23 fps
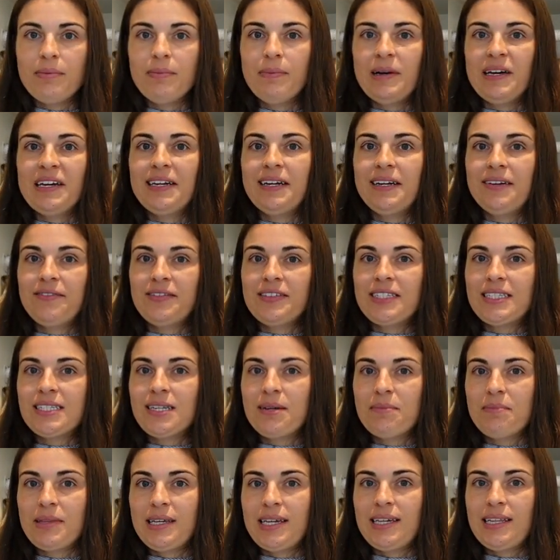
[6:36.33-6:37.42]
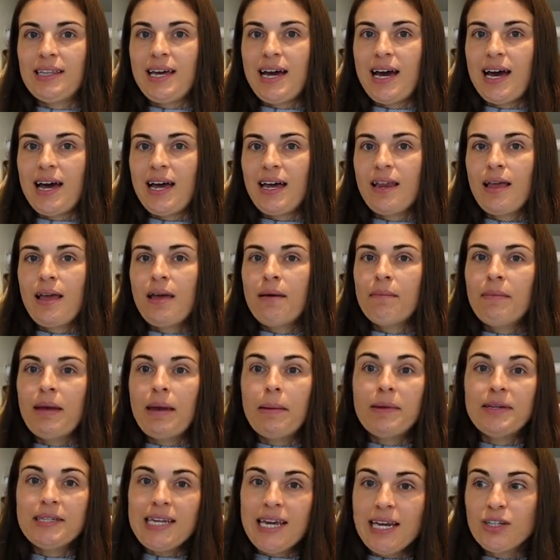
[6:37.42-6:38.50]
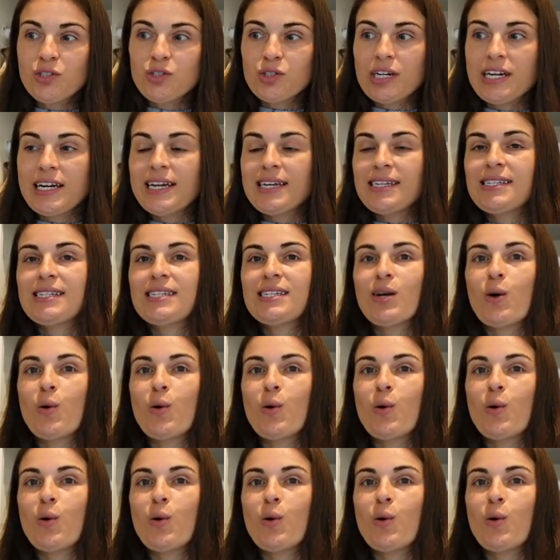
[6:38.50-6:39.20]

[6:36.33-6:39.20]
But if it's something that may be dangerous